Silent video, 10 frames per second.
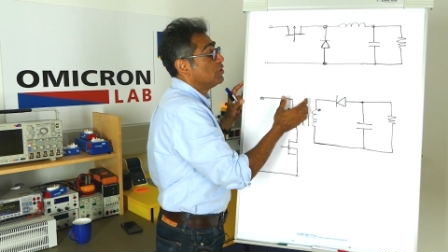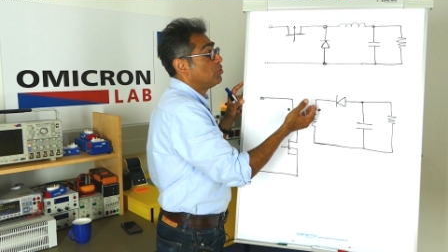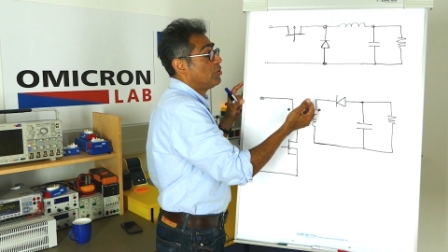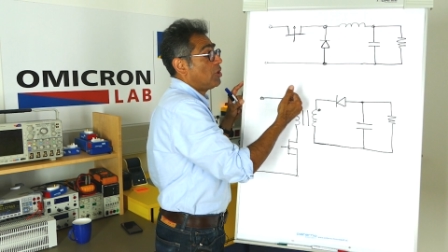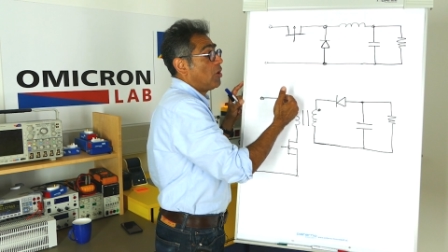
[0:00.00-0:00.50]

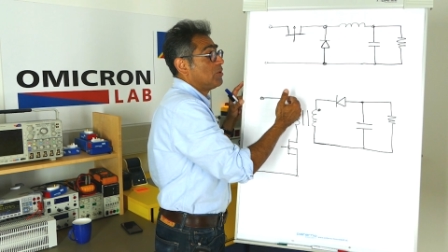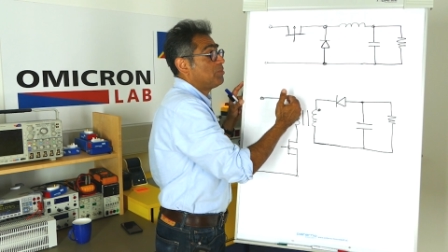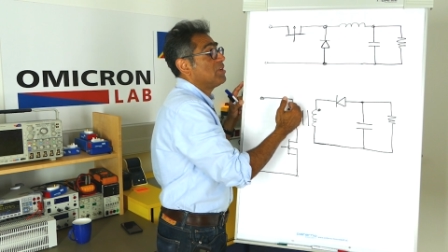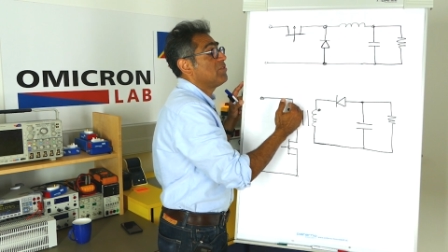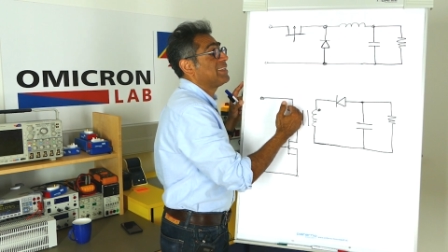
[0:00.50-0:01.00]
during the on
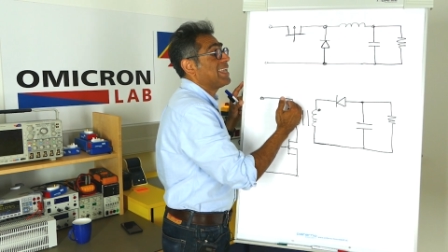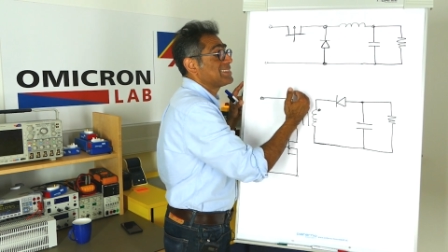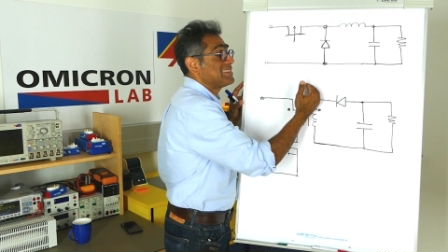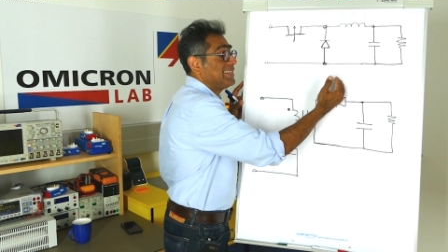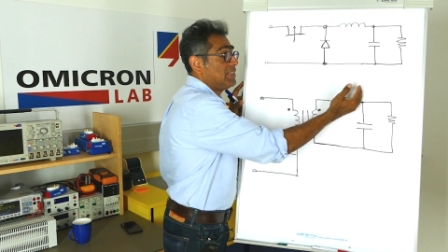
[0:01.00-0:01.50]
period
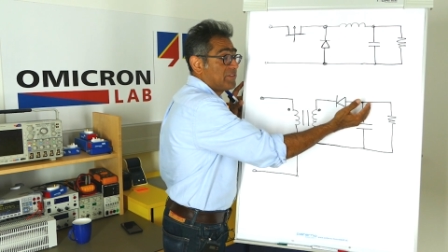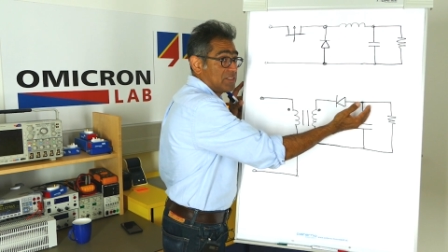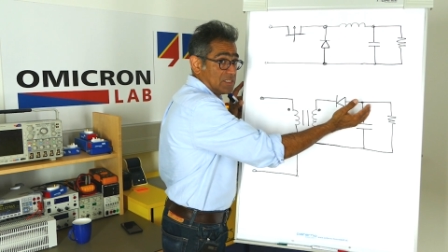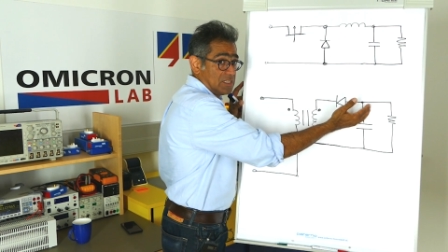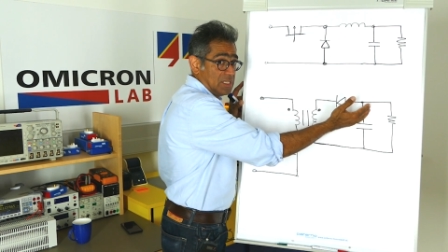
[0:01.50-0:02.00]
gets
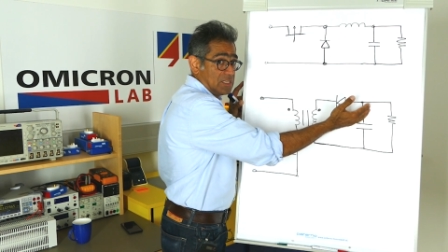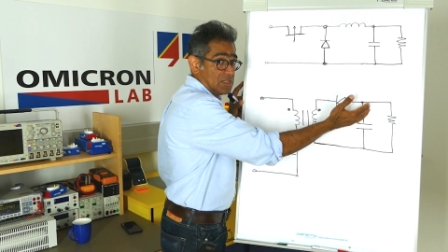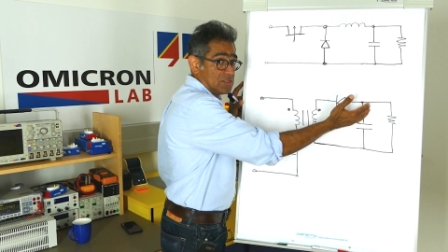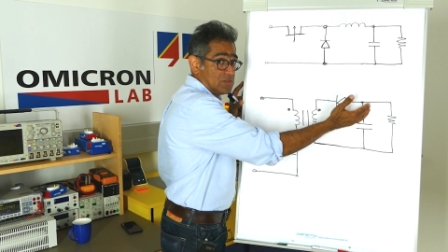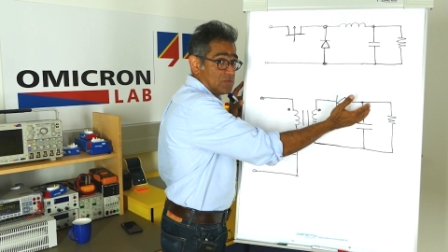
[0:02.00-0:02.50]
delivered
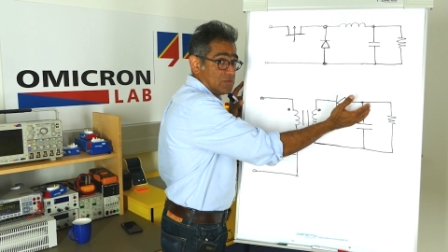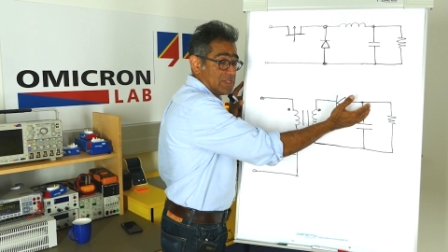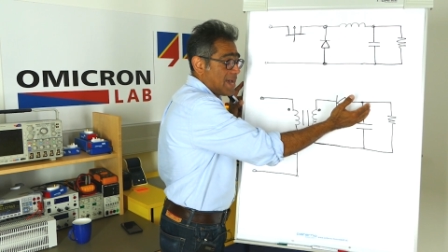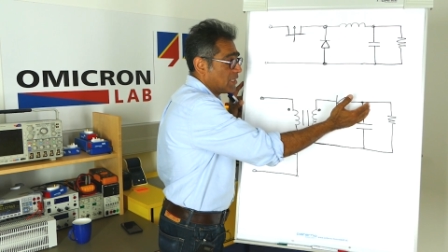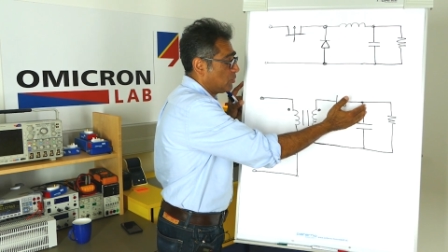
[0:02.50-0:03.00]
into
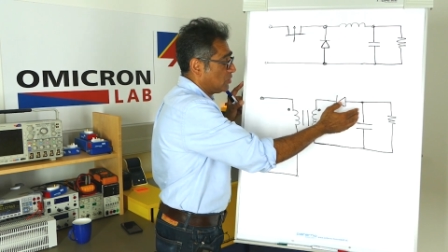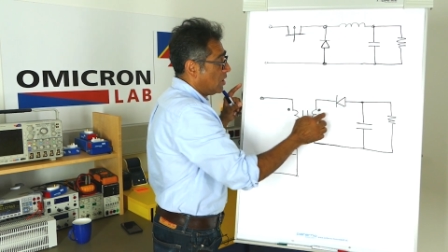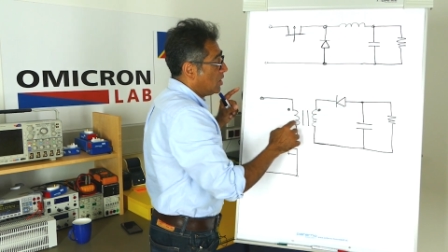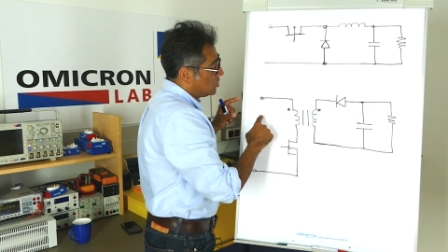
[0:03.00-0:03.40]
the output.